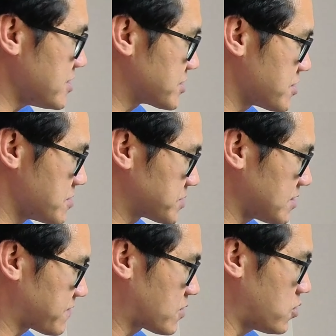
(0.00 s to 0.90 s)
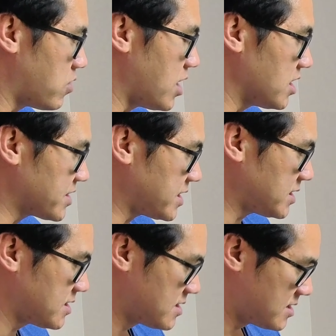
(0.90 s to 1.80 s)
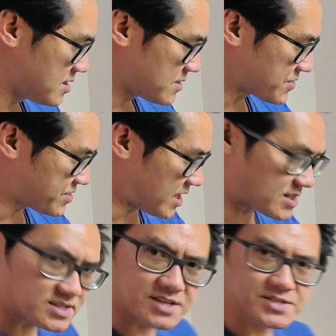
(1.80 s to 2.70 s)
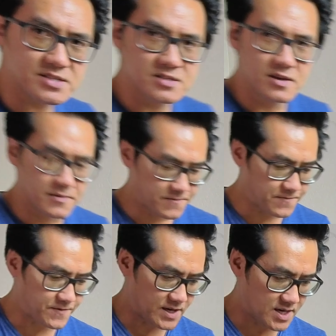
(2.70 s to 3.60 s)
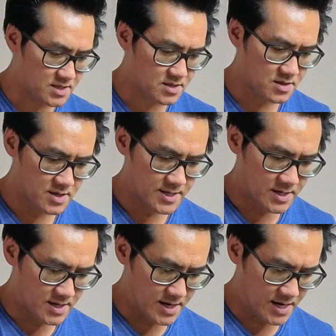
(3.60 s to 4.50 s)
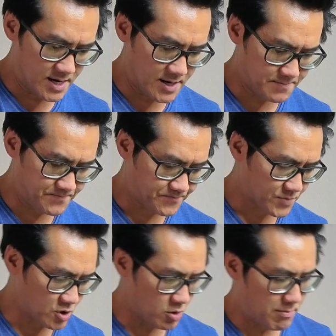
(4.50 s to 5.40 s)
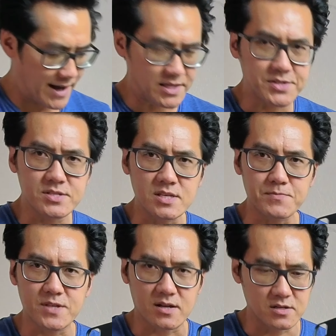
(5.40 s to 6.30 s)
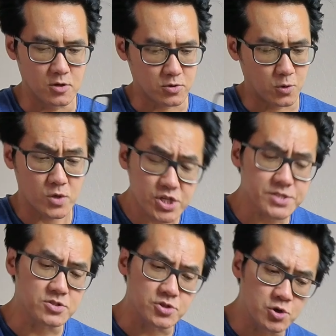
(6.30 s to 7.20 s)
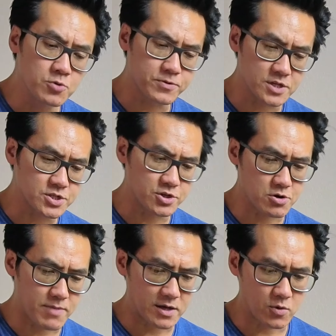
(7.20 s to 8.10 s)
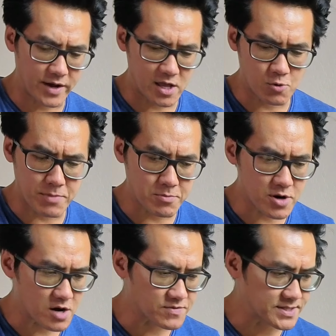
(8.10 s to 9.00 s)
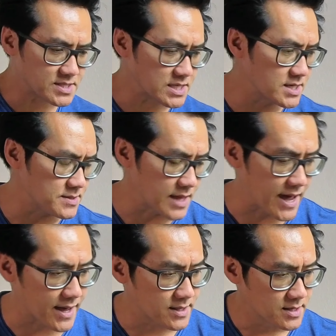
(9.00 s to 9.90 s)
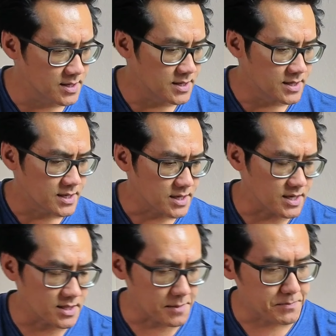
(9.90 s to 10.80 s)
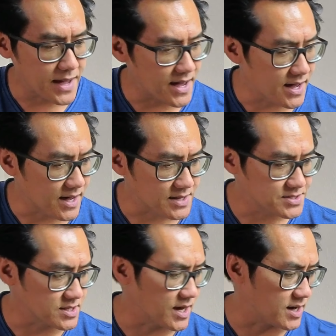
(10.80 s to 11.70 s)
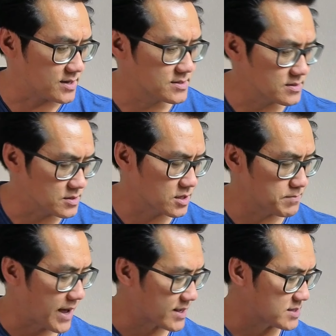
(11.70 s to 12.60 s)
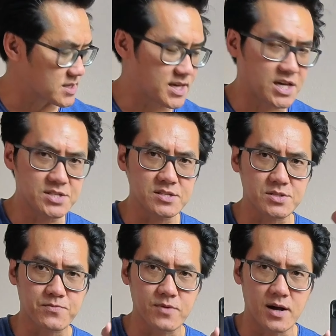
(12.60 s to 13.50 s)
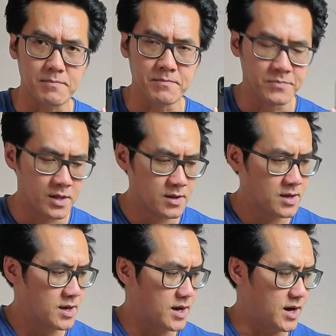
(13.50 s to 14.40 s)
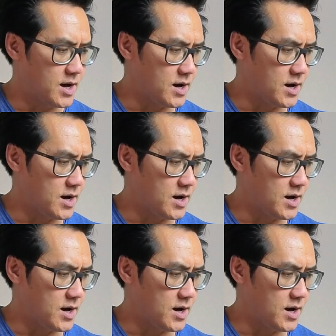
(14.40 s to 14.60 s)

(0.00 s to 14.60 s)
in terms of quality, thickness, fit. Minus the Pitaka logo, which is new for this year, by the way. I don't remember ever seeing that in the past. Yeah, looking back at the cases from the